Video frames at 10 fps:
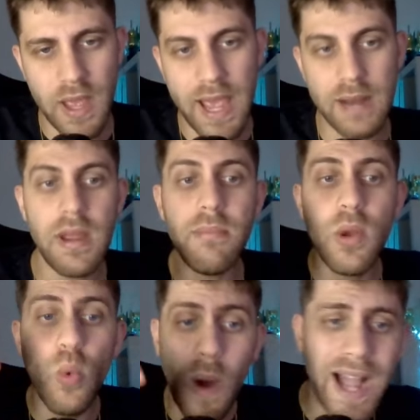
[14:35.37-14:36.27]
And maybe
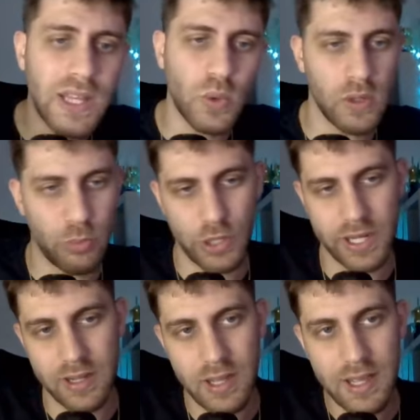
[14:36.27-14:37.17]
white will
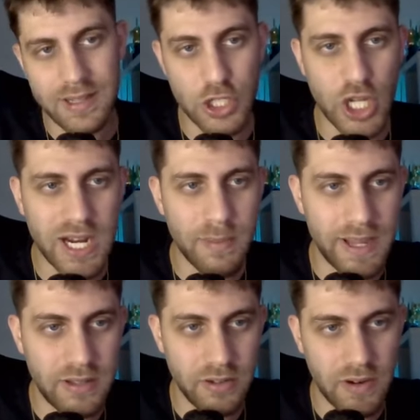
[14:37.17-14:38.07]
bring the
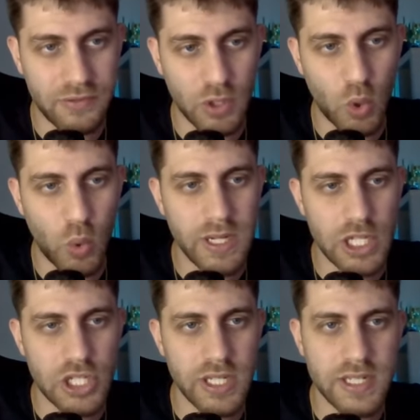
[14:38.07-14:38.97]
checkmate here after queen
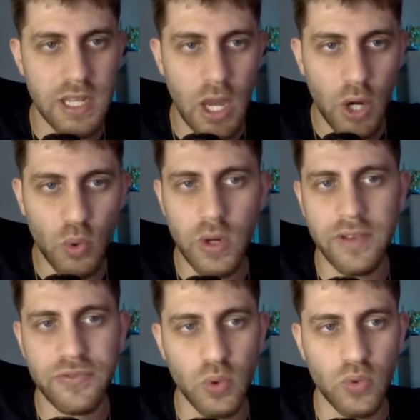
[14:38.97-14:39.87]
h6, rook
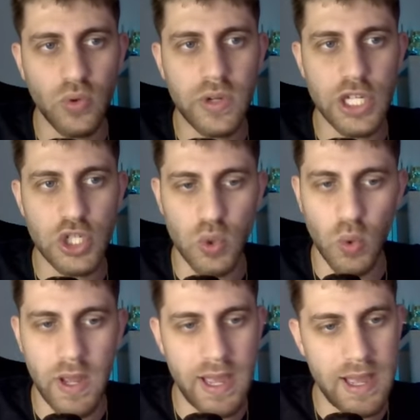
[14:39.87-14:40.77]
f2, rook
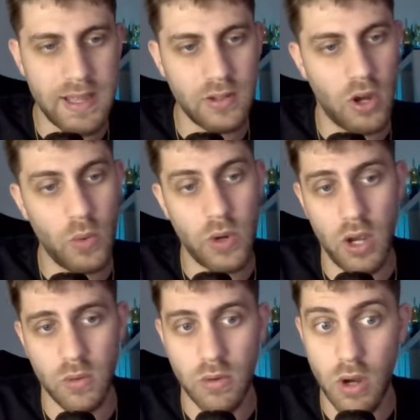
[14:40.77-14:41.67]
h2, and oh
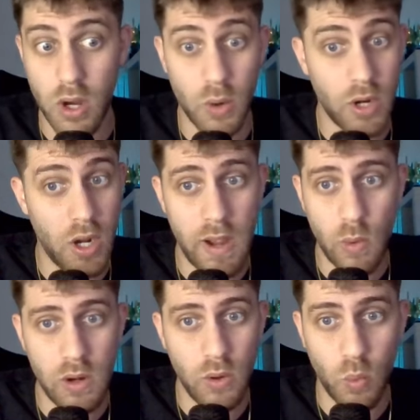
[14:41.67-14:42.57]
no, oh no, I
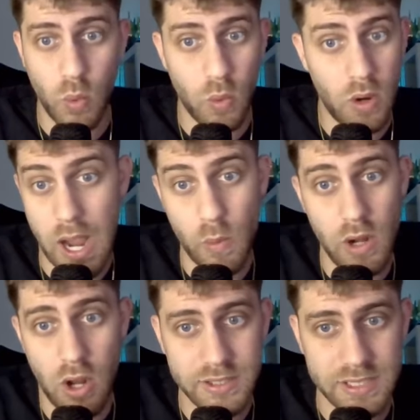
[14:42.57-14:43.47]
will, I will
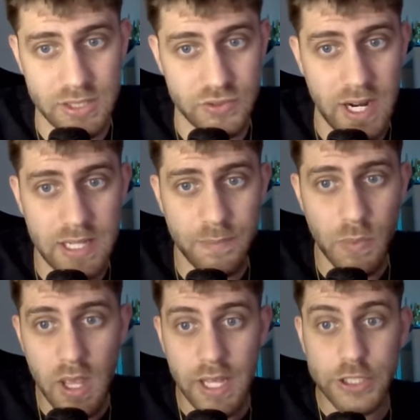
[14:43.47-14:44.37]
lost it, right?
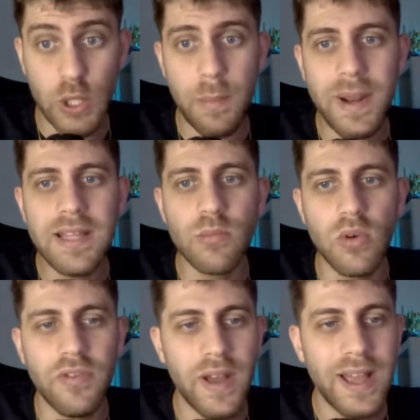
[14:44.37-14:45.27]
So I play the
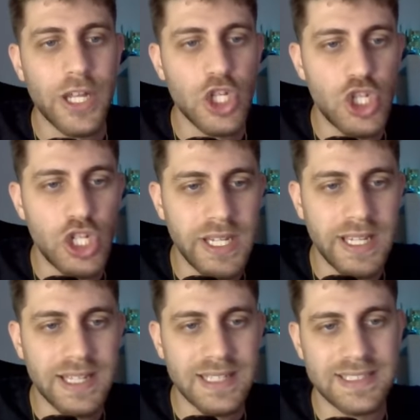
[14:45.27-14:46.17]
move
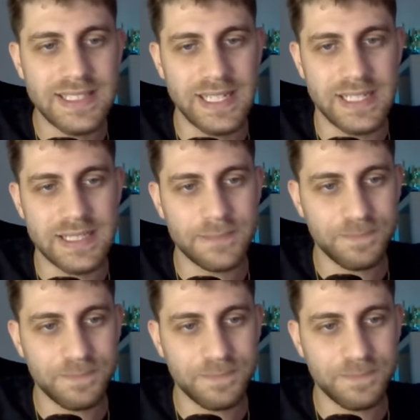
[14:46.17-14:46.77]
g6.